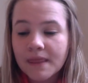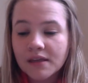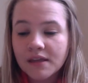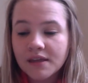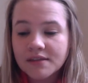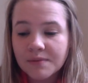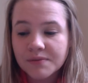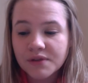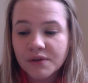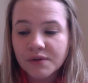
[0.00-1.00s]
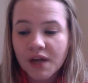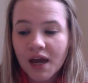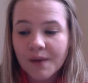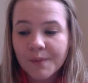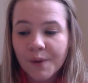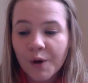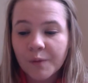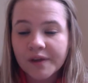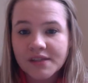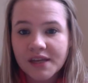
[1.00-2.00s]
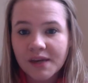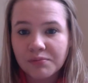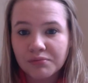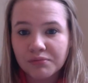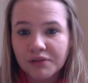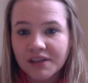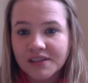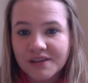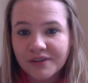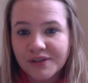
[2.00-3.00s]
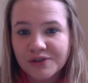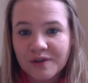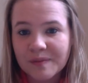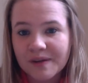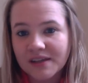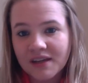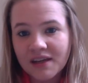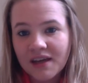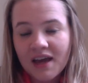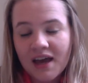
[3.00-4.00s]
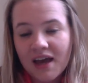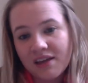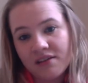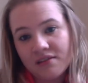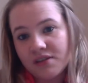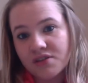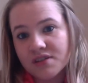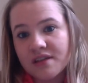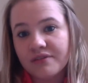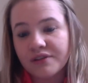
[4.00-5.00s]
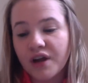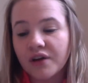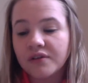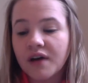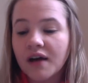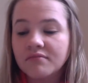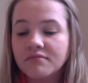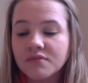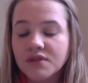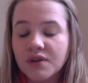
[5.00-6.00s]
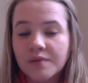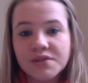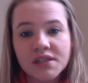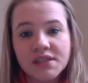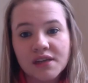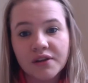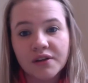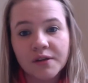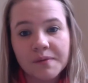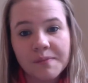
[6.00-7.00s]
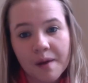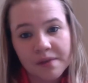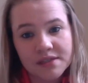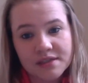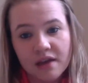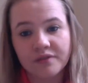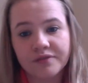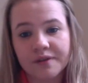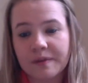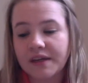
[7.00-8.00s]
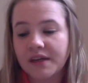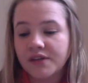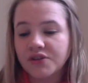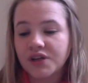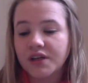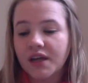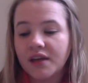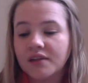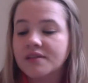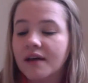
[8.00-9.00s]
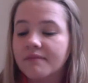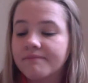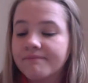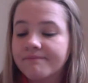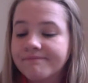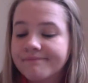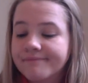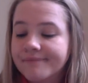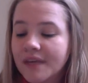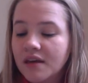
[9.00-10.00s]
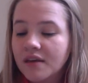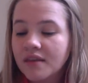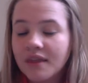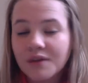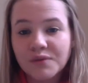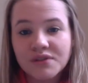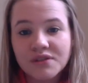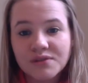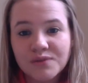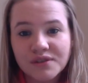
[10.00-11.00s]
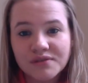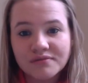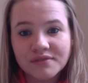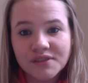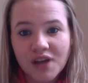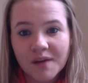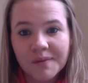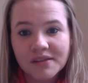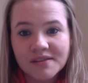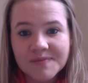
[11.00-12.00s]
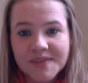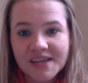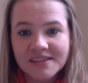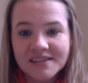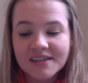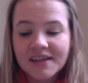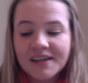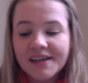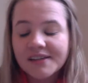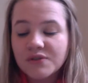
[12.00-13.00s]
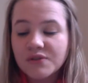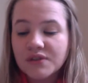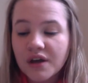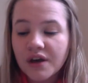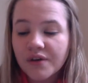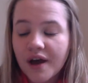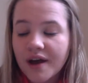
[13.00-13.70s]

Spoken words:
This episode I'm hoping to keep relatively short, but you just never know. So I'm just going to tell you a little bit about myself and my knitting journey, and then we'll talk about some things. So